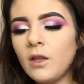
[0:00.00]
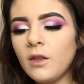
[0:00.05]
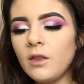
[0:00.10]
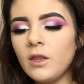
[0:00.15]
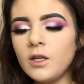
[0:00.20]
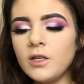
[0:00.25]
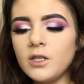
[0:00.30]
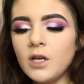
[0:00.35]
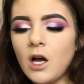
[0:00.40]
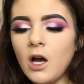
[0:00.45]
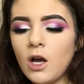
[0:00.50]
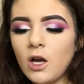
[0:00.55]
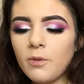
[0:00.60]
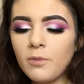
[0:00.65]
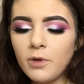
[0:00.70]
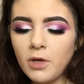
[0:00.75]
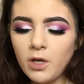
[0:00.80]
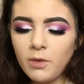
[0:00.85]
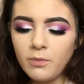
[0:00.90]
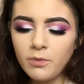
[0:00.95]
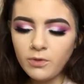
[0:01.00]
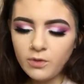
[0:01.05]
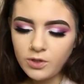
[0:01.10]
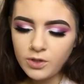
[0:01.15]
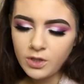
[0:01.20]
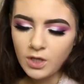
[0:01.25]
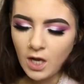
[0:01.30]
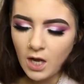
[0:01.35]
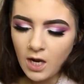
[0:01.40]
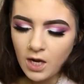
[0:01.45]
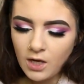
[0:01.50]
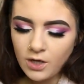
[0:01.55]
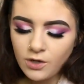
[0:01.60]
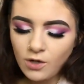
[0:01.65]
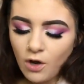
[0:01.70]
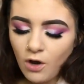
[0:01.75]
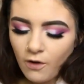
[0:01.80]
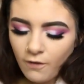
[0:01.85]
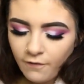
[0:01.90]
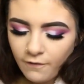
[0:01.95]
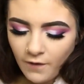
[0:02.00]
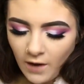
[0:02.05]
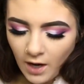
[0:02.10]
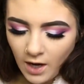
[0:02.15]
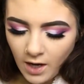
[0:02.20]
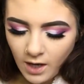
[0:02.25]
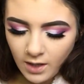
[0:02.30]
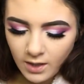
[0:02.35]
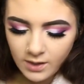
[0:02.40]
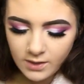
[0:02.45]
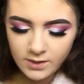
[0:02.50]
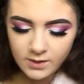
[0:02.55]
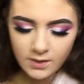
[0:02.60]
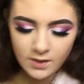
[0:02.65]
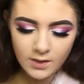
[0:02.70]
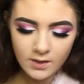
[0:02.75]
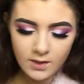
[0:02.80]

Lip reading: the dark purple shade Not a Fact.